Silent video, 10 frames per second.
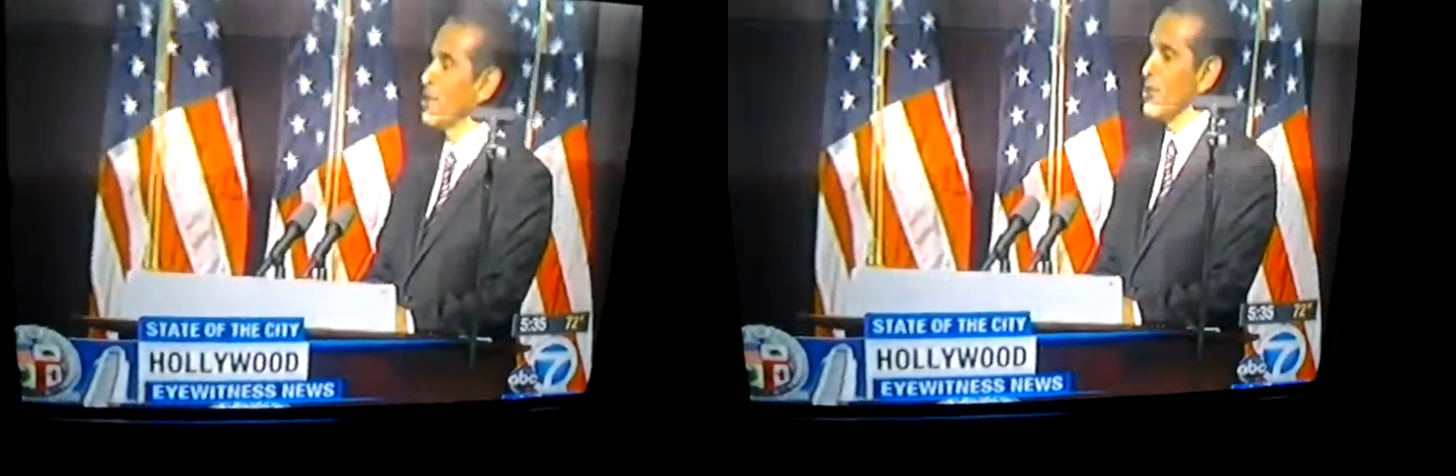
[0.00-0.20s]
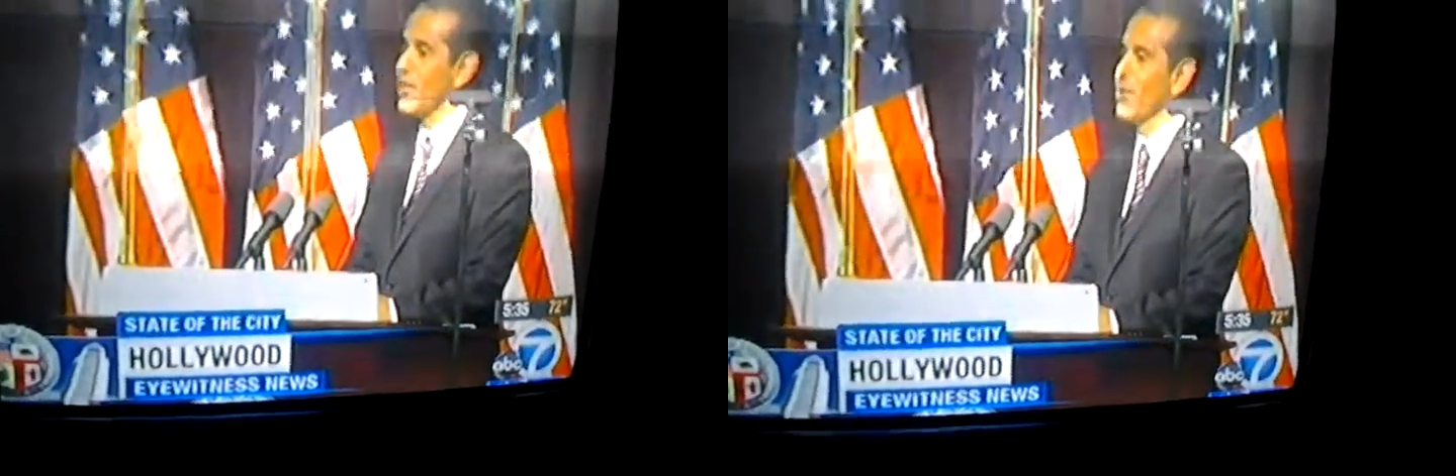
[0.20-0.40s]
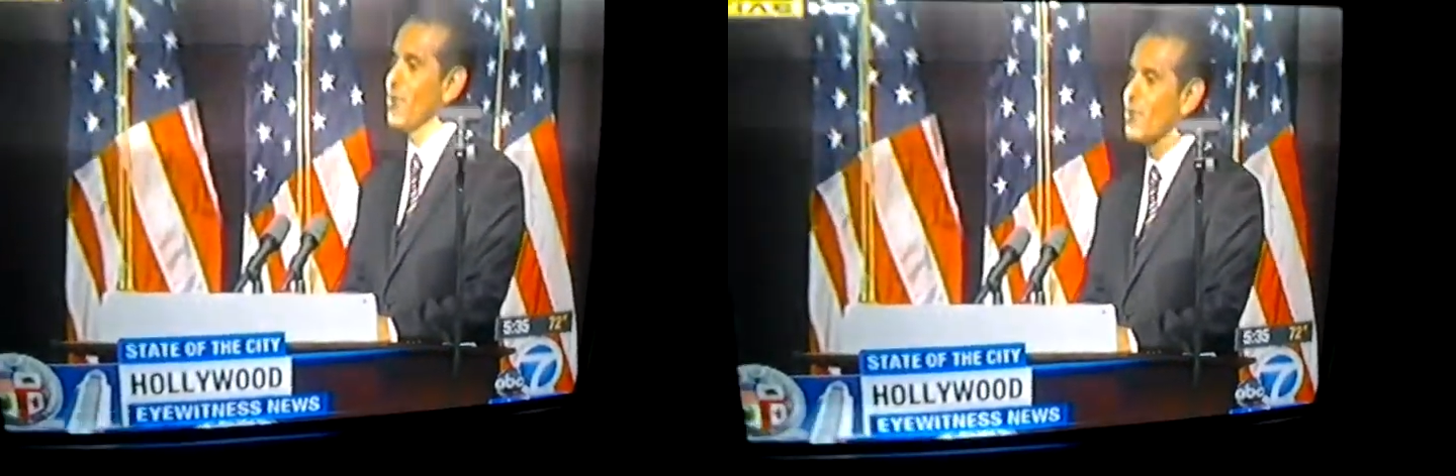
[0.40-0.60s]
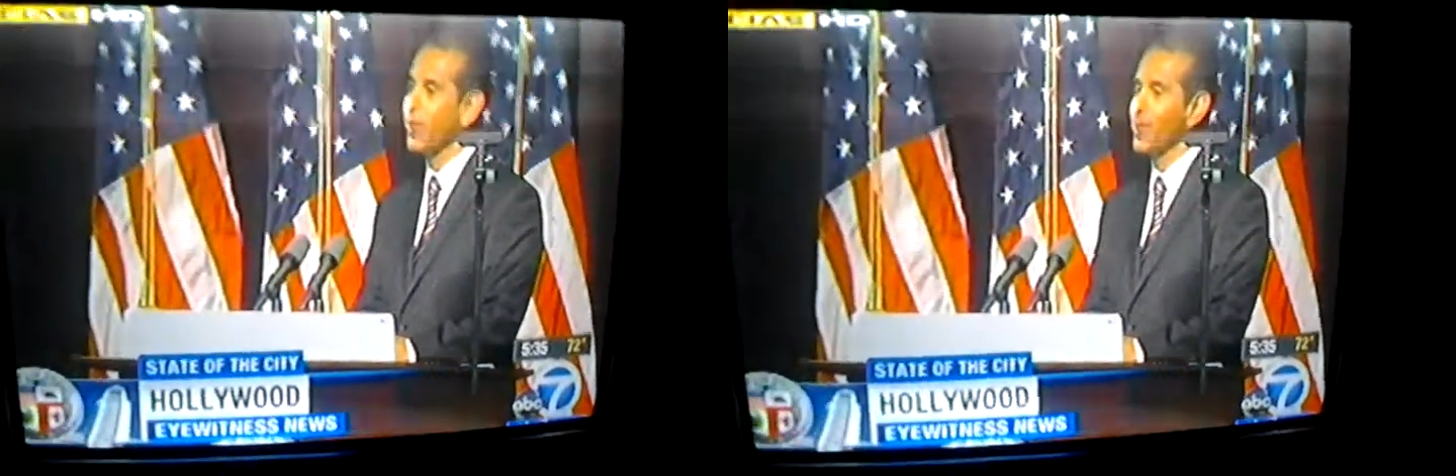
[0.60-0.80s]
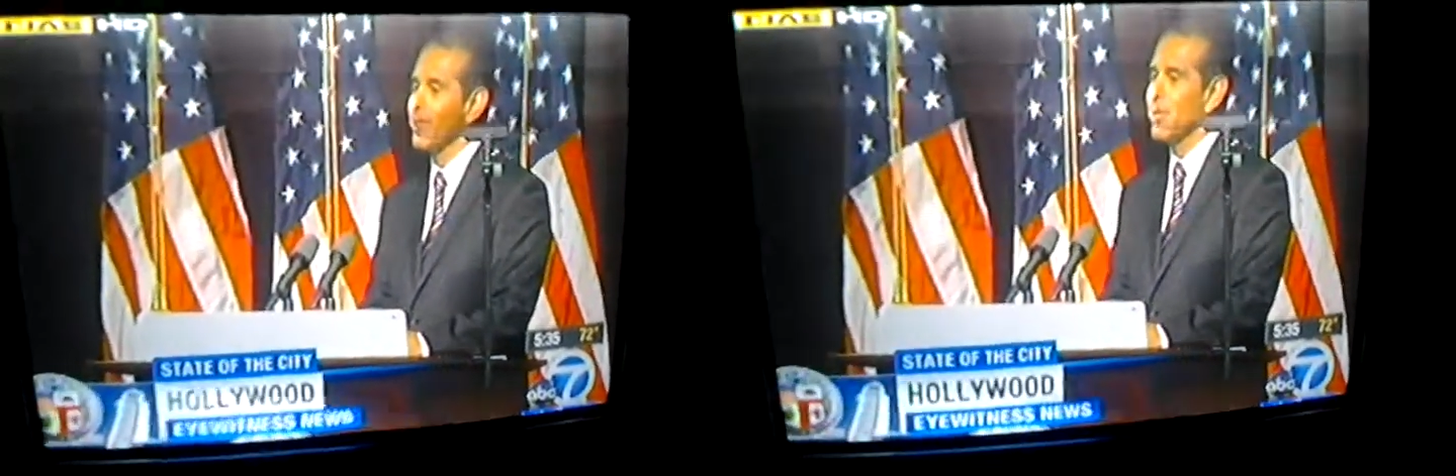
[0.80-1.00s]

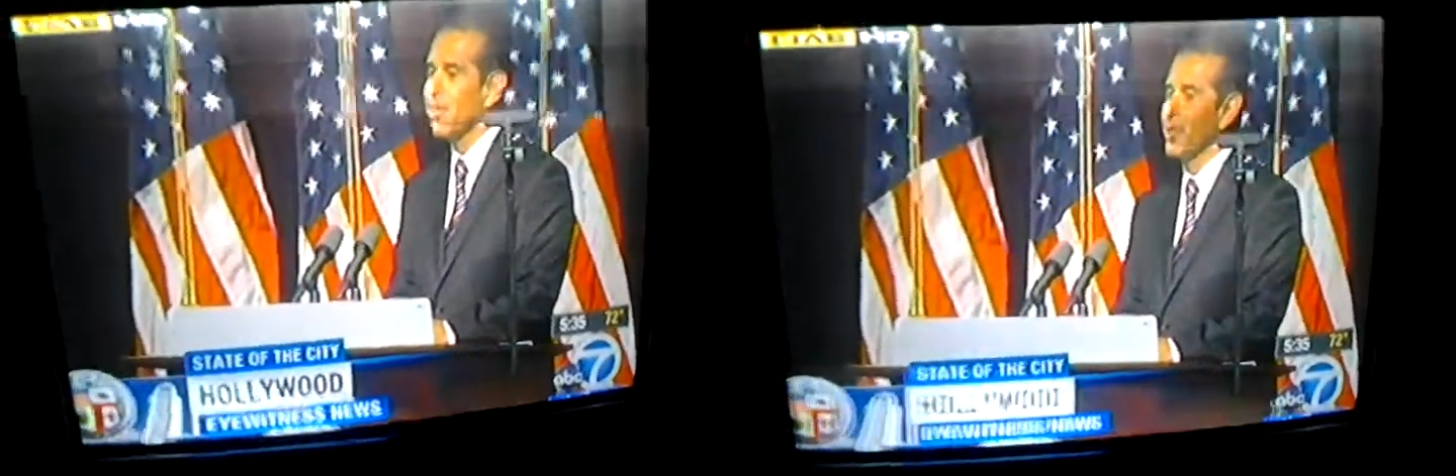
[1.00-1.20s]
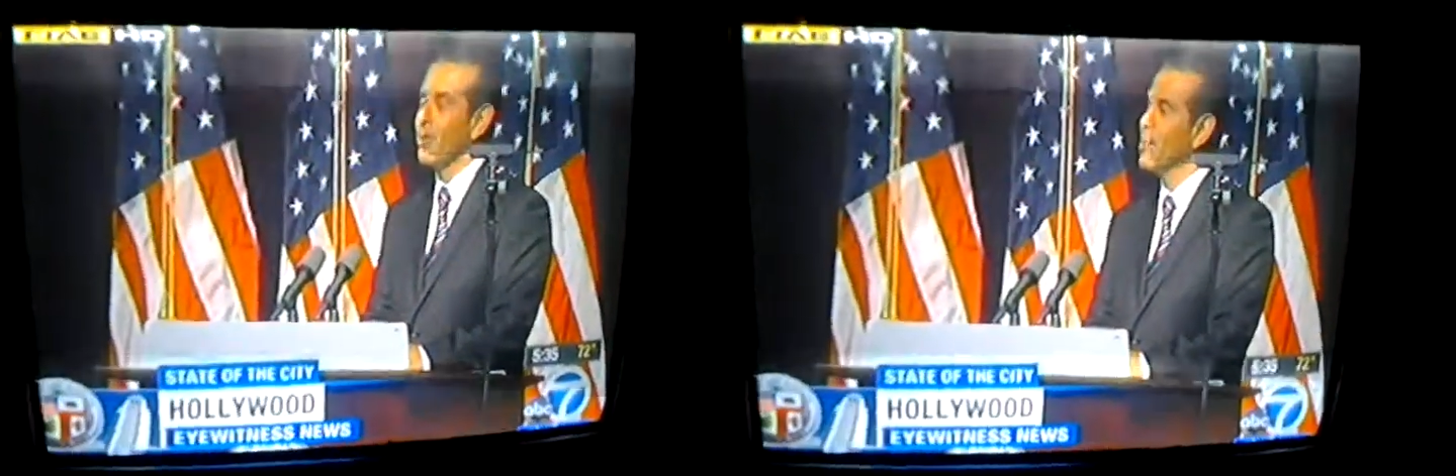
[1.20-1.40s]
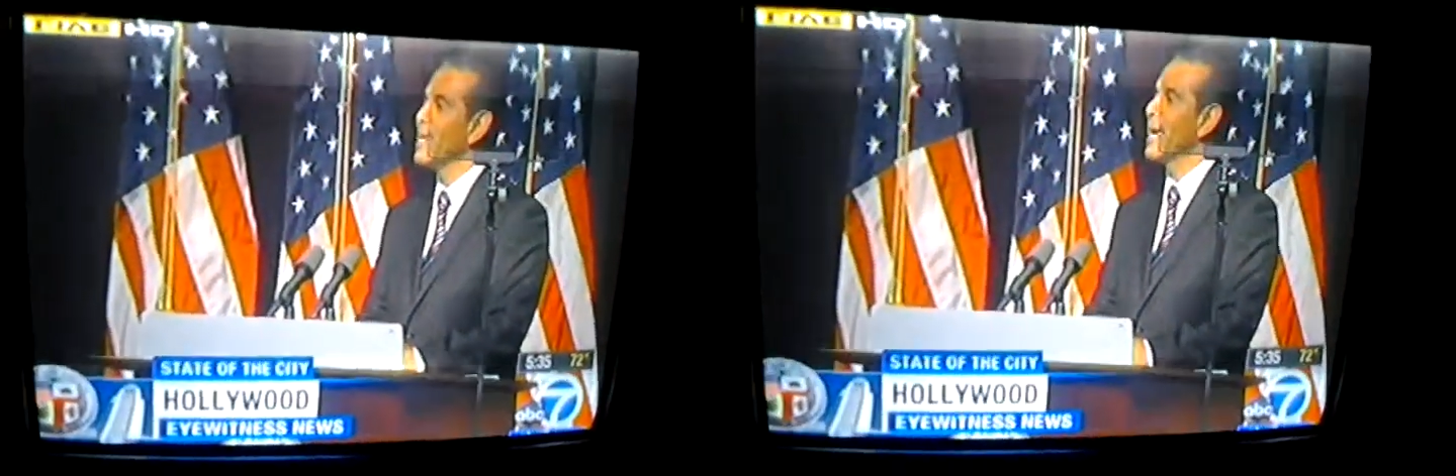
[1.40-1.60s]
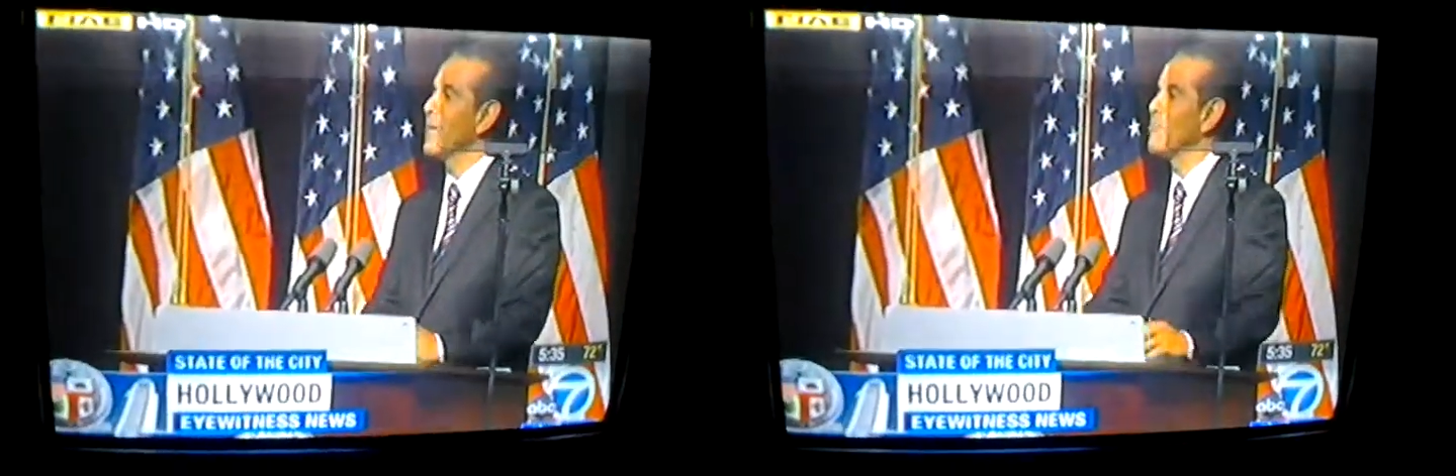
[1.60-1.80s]
Angelenos, we